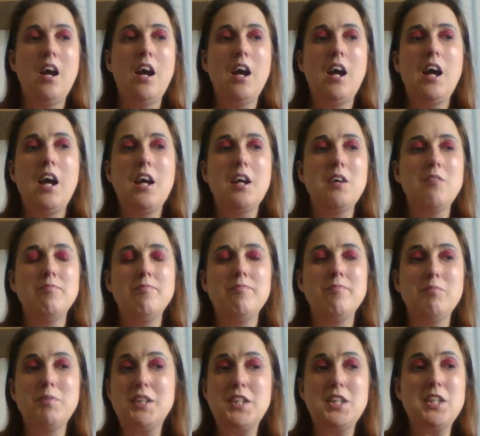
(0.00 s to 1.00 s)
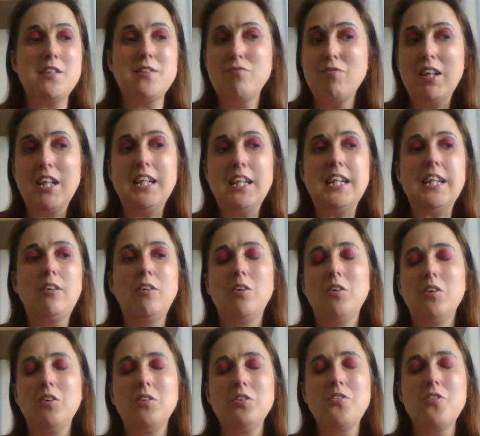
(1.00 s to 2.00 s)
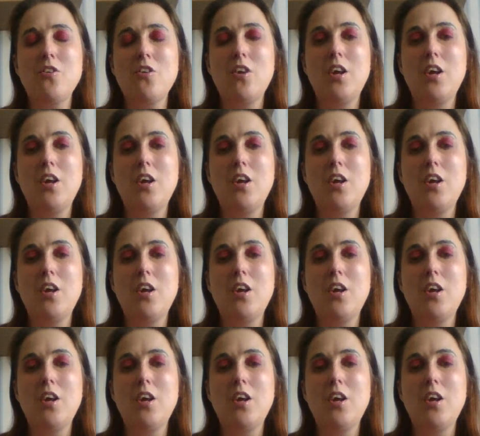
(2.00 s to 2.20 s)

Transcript: um, which is really good.